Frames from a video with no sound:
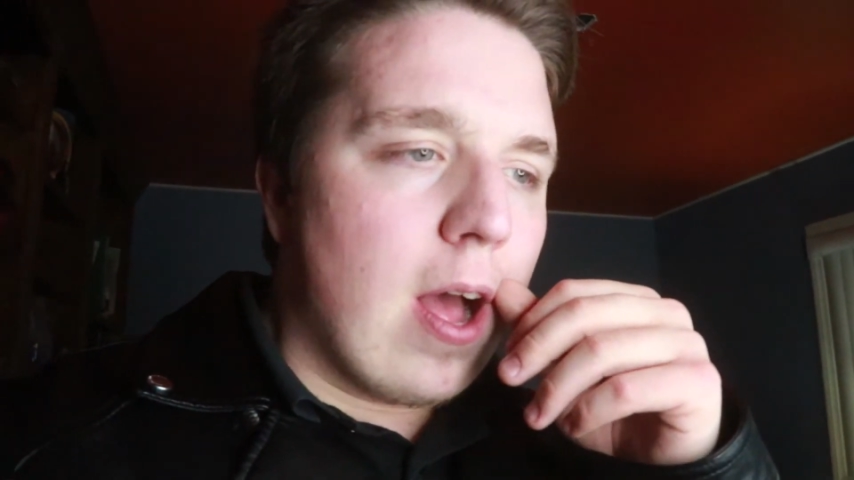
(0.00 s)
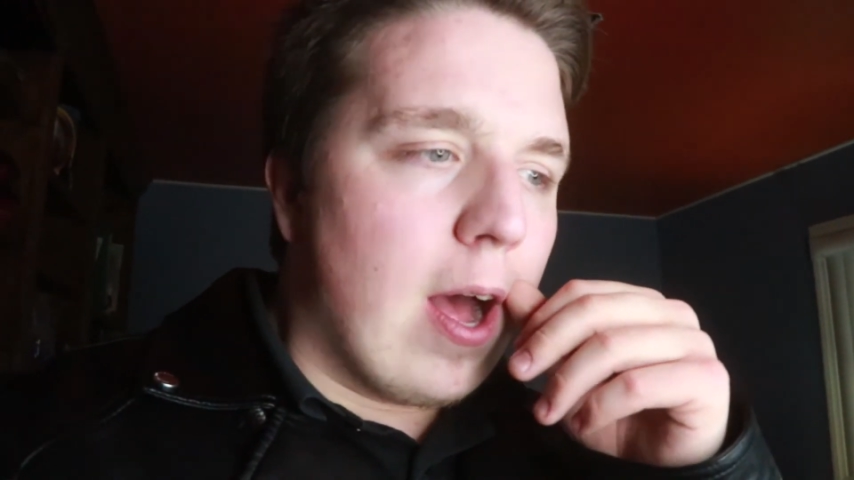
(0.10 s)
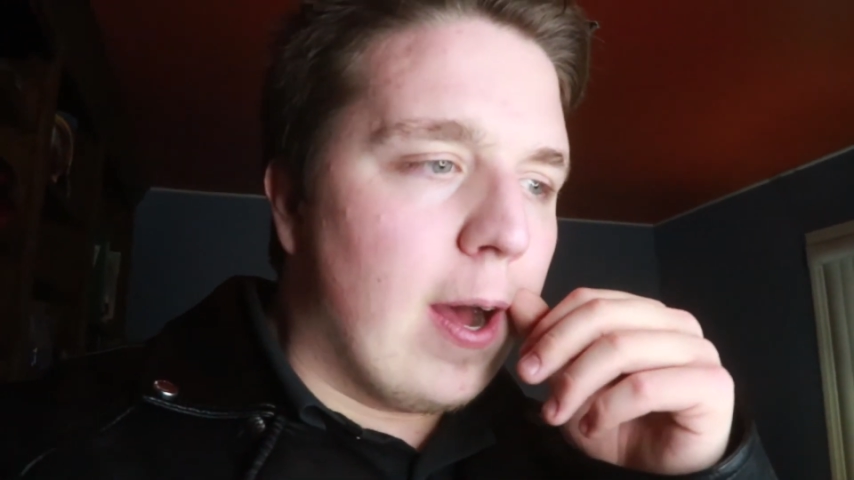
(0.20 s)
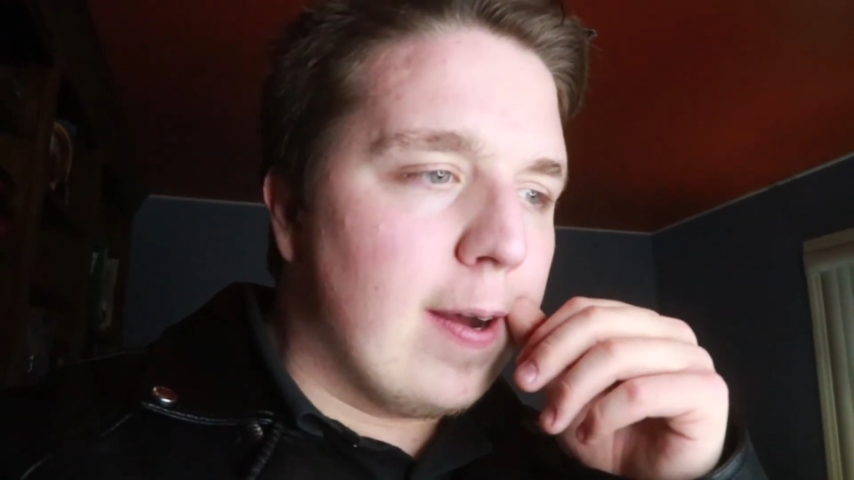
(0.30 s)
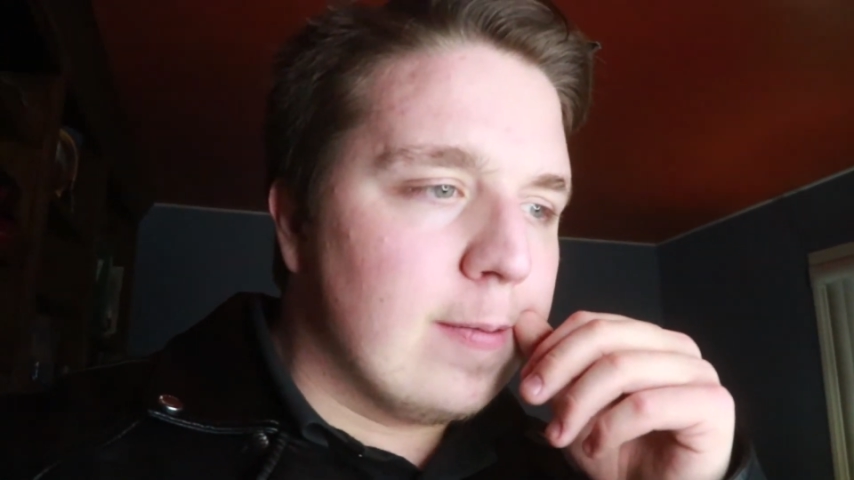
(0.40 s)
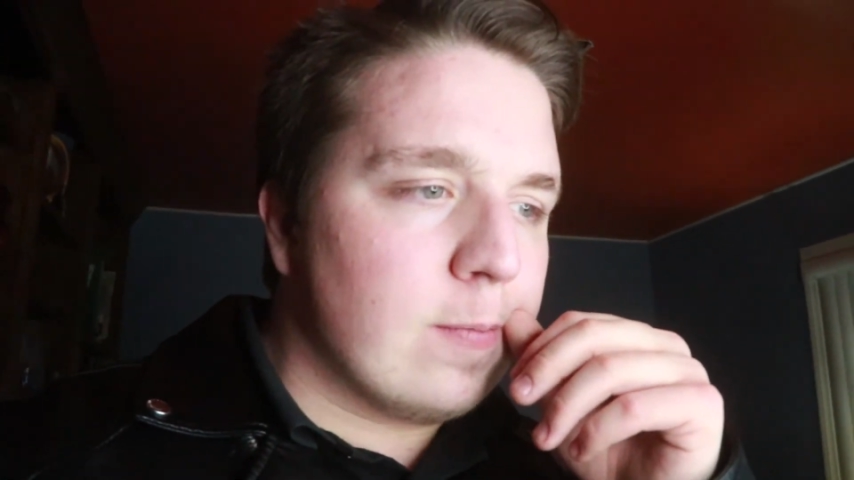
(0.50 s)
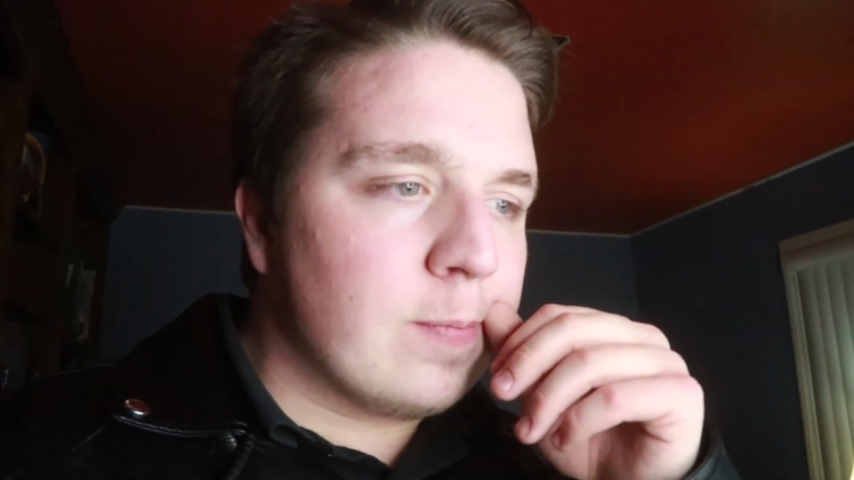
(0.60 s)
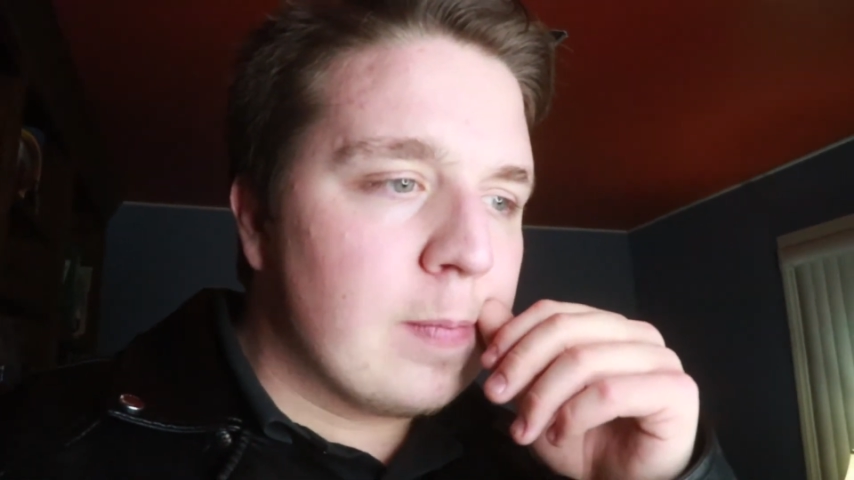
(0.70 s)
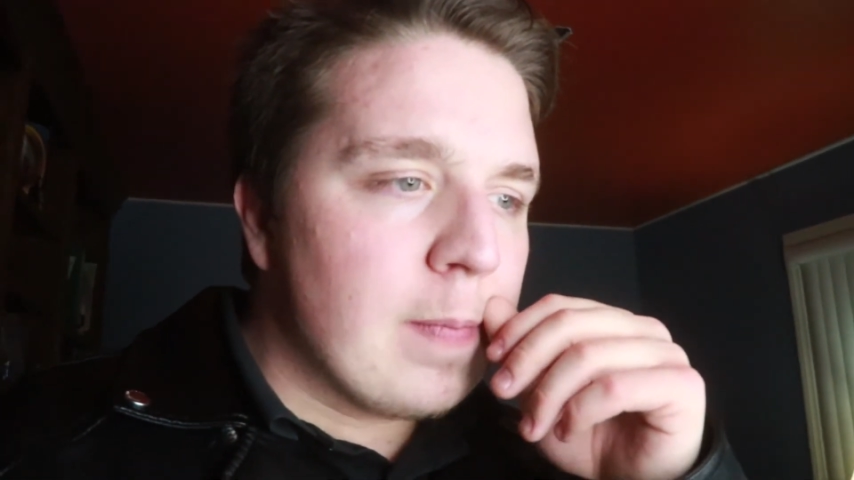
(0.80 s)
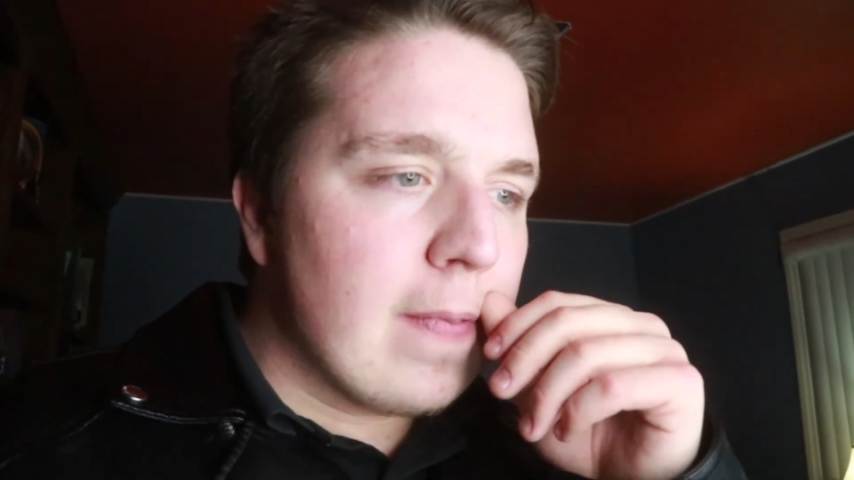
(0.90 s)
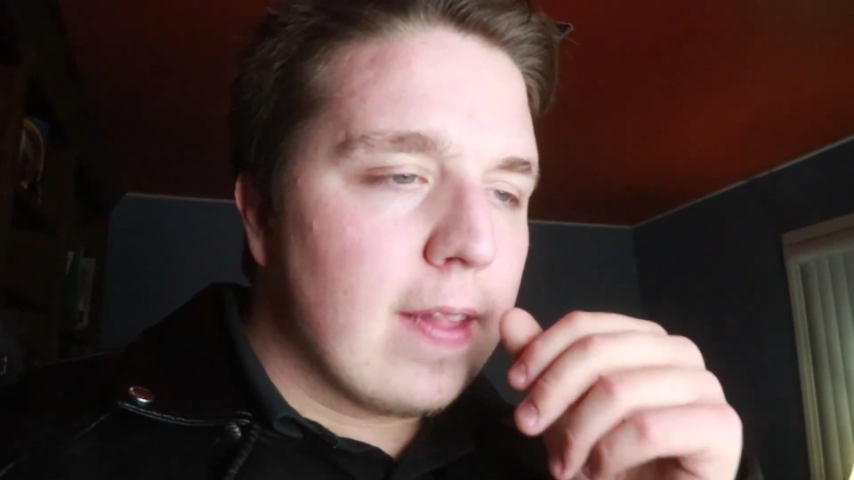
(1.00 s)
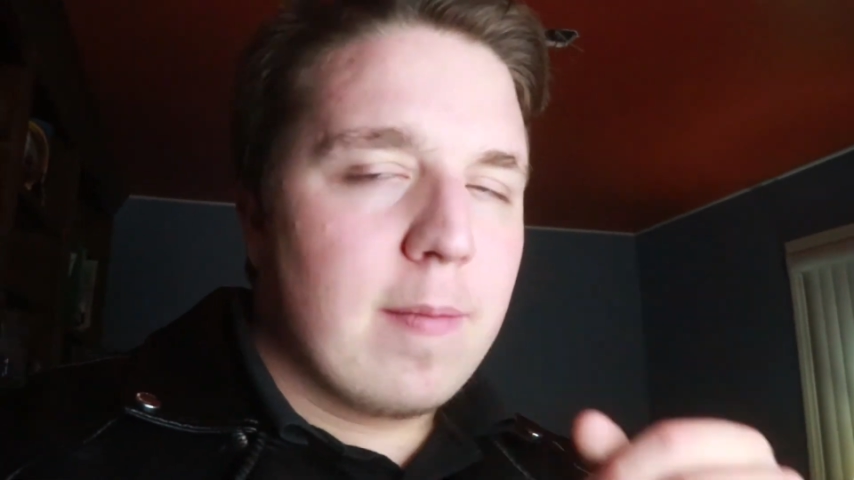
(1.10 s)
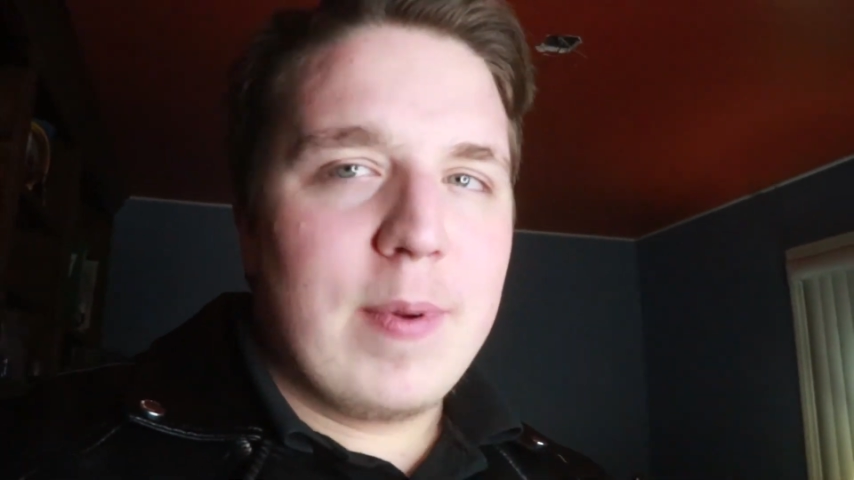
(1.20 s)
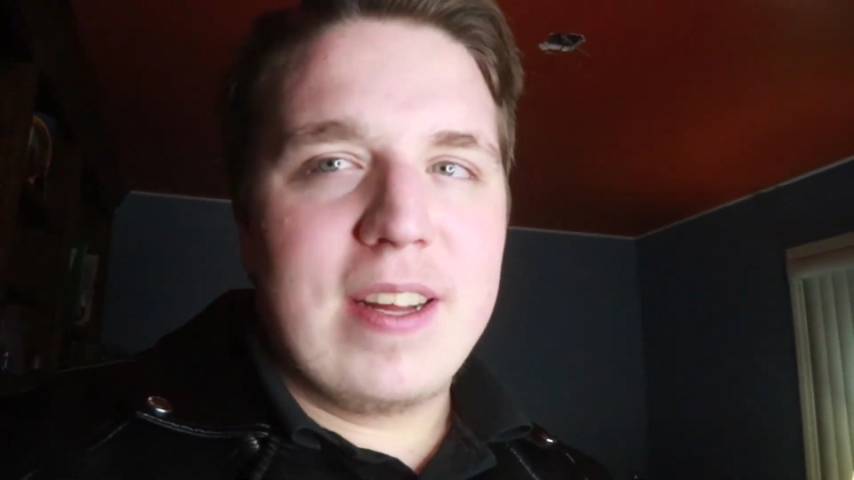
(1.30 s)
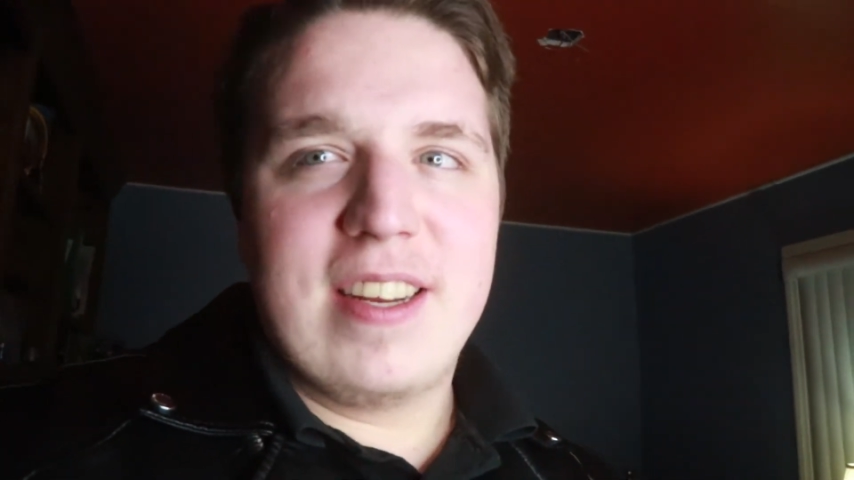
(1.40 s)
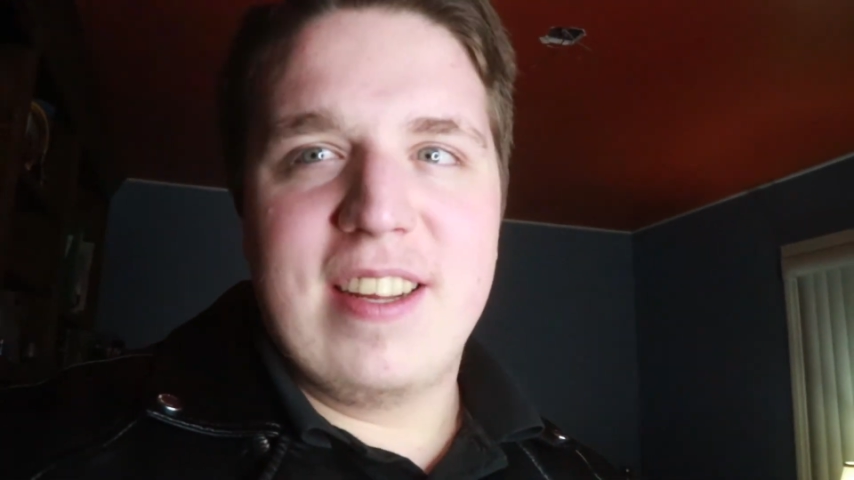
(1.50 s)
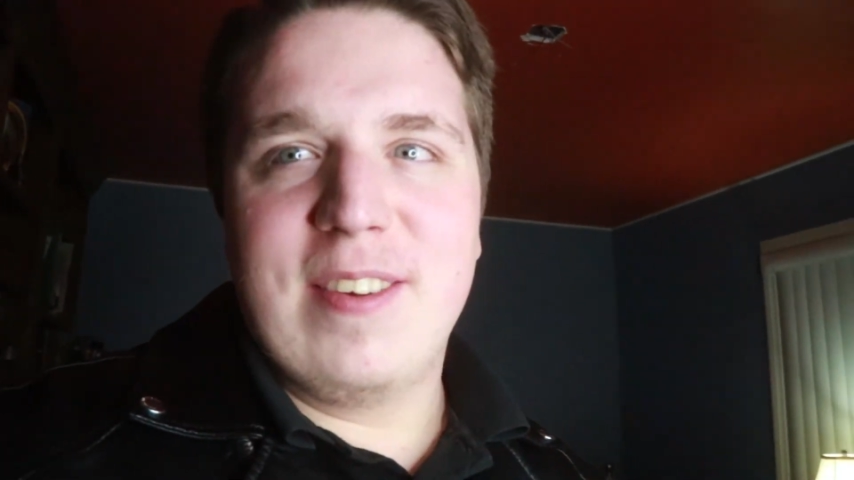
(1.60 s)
Um, but